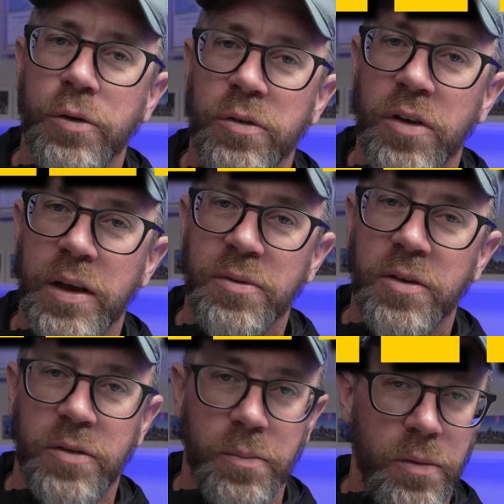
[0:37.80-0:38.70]
your sleep
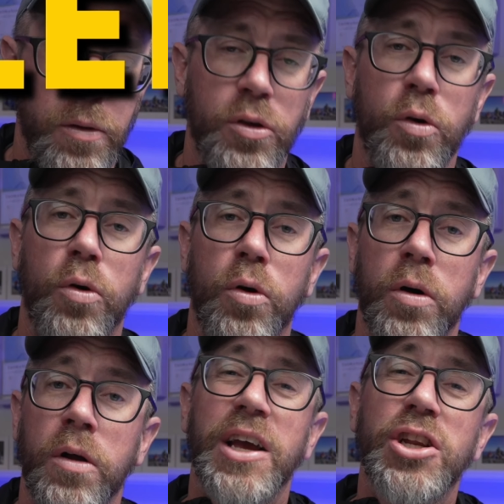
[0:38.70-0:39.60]
system. Your
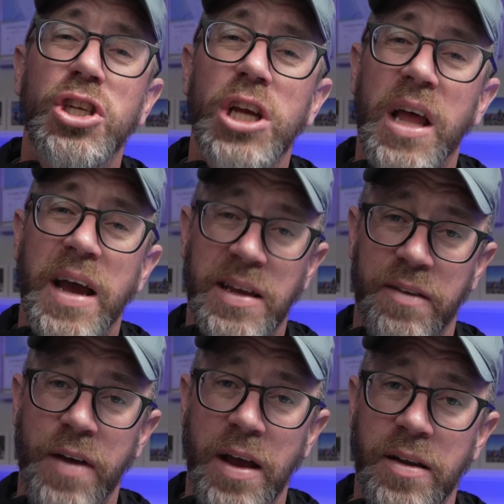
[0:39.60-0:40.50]

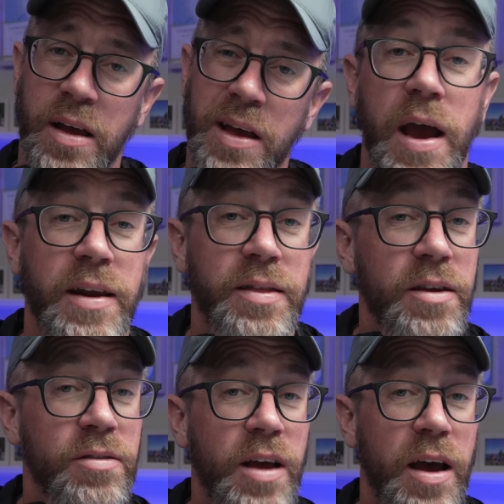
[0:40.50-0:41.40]
insulating factor, and in
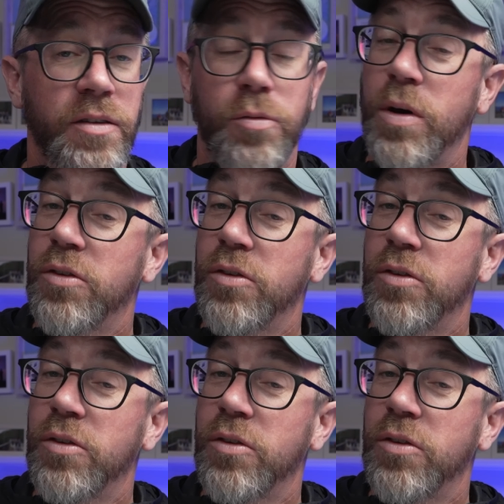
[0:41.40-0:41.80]
this case, we're